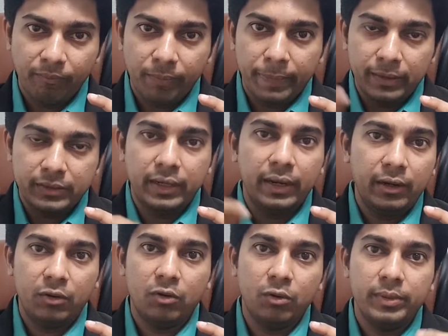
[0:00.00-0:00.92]
The
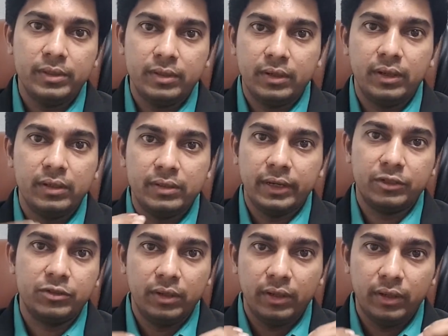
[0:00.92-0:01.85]
childhood obesity is
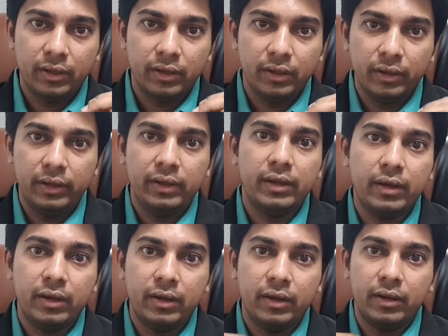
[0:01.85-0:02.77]
actually
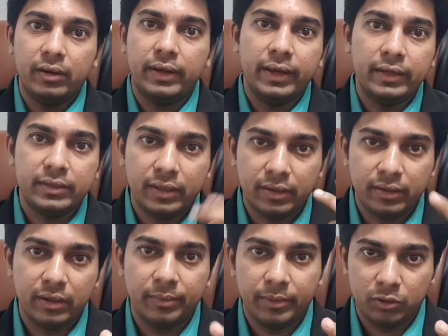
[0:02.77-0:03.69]
India ranks at
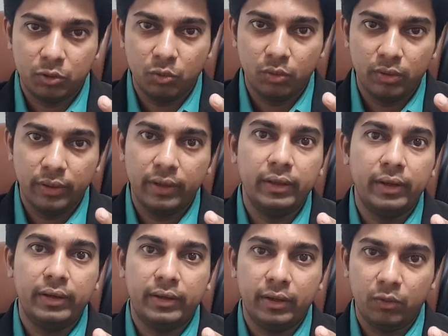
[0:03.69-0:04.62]
number 2 in the
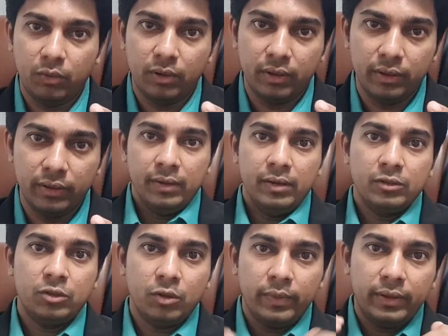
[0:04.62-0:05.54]
entire world.
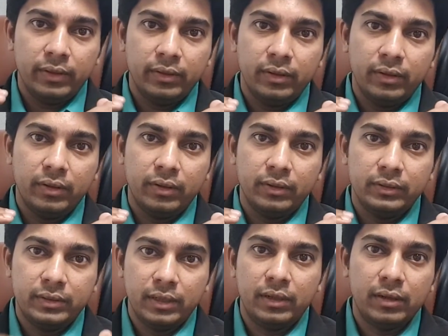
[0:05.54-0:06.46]
So when the
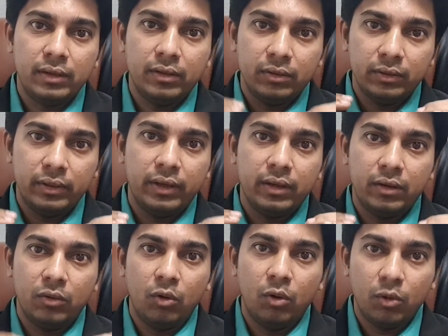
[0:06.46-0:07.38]
children they are
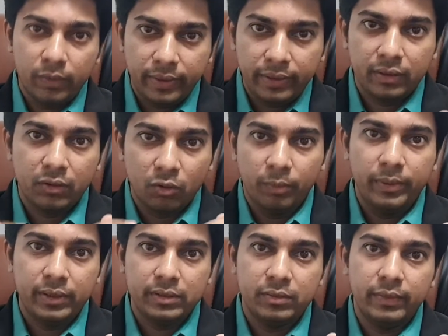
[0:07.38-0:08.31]
overweight or
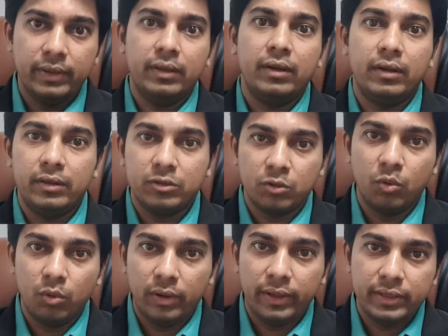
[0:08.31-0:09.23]
obese when they are in the
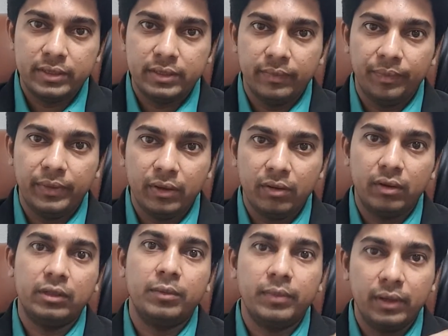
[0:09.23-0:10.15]
school age, they are
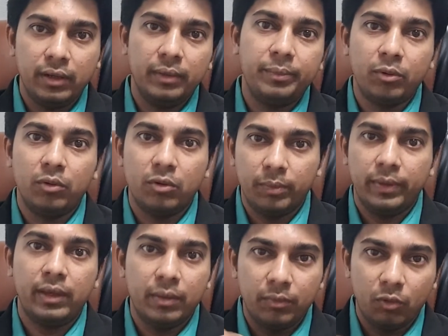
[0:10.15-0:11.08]
automatically prone to
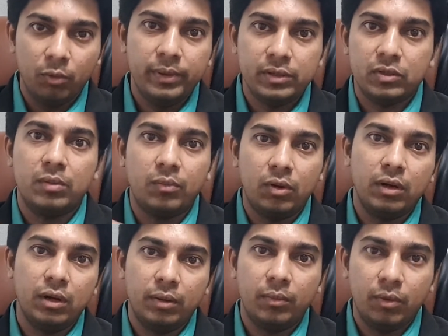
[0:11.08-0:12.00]
become obese or
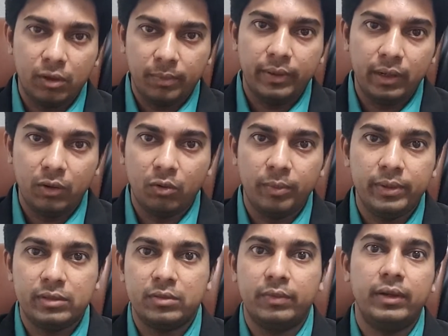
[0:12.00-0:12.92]
morbidly
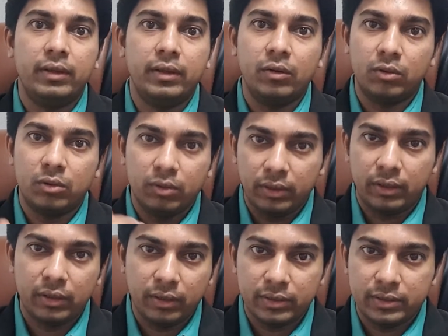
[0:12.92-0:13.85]
obese when they go to the
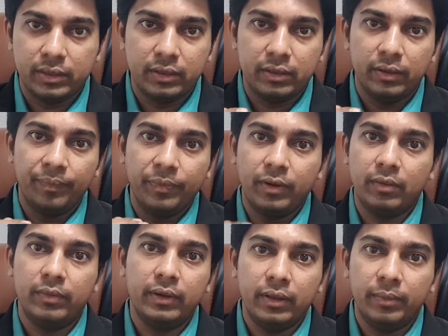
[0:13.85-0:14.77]
adolescent or
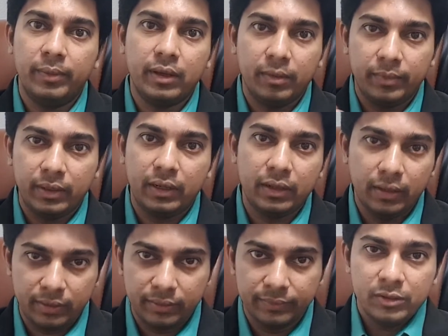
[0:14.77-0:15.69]
when they become an
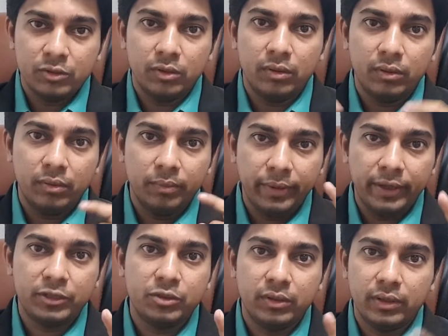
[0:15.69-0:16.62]
adult. So
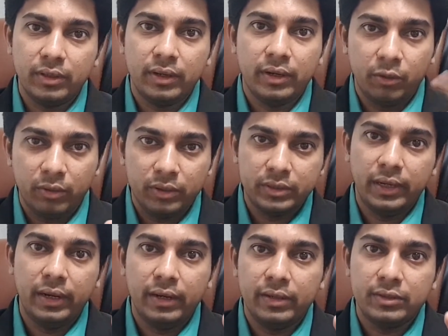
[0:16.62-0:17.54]
make sure that your
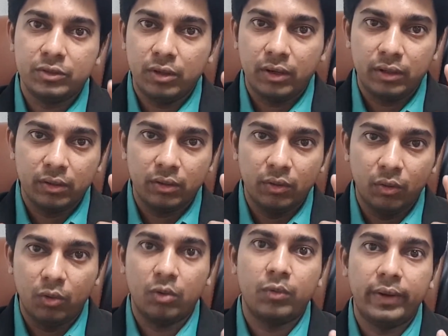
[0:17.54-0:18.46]
child is not
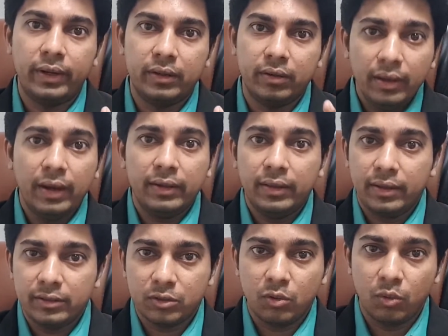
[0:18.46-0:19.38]
overweight at their
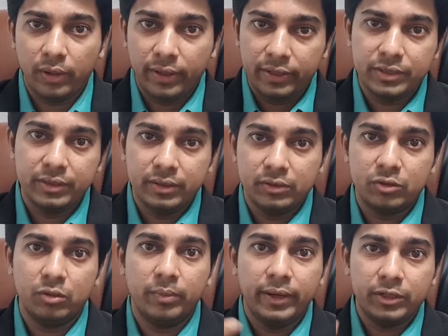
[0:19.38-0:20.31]
school age.
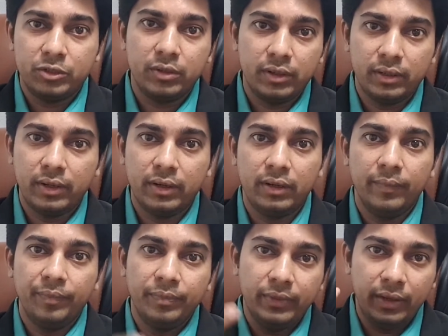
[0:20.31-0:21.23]
So make sure that
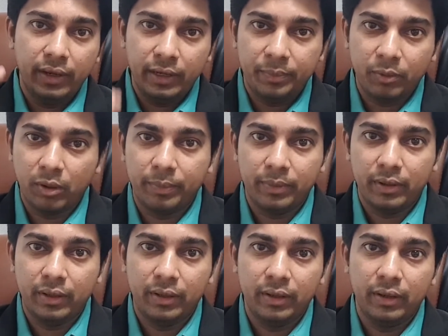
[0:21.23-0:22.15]
they eat
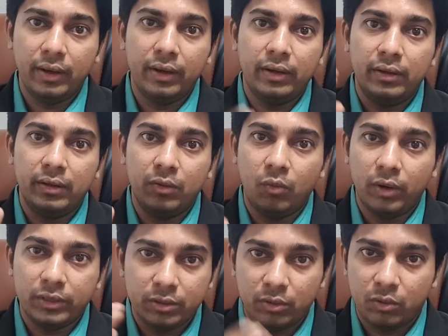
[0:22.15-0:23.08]
properly and
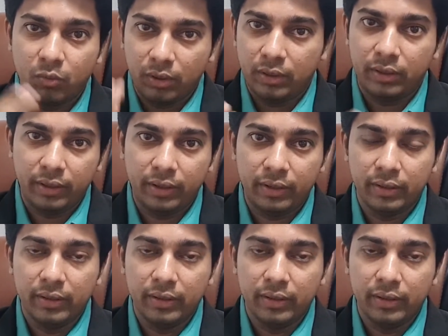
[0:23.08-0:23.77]
watch out what they eat.